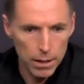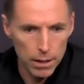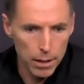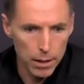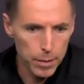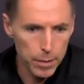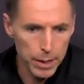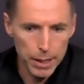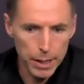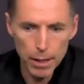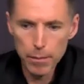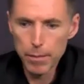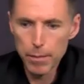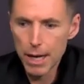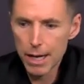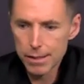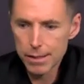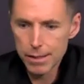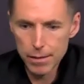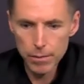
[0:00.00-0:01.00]
pickup
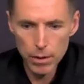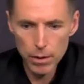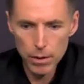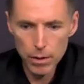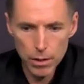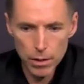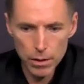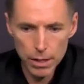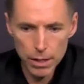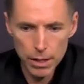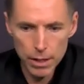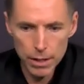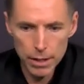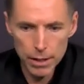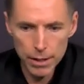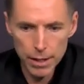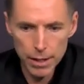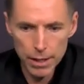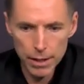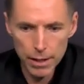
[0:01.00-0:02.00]
basketball,
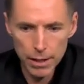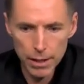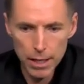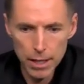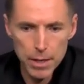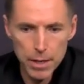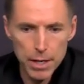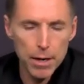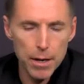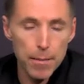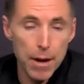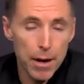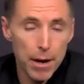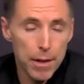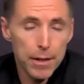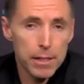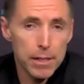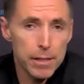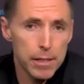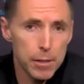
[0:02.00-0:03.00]
than the limited amount
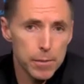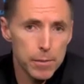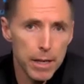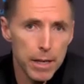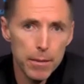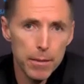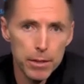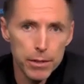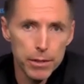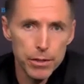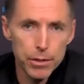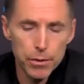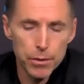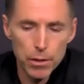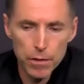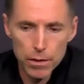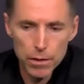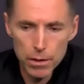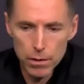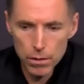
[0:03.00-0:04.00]
of things he's been able to do
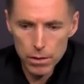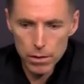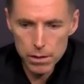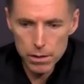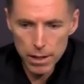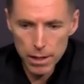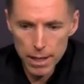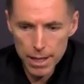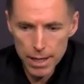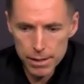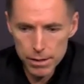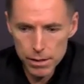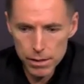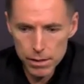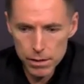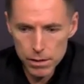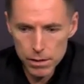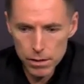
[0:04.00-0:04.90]
over the course of the last year.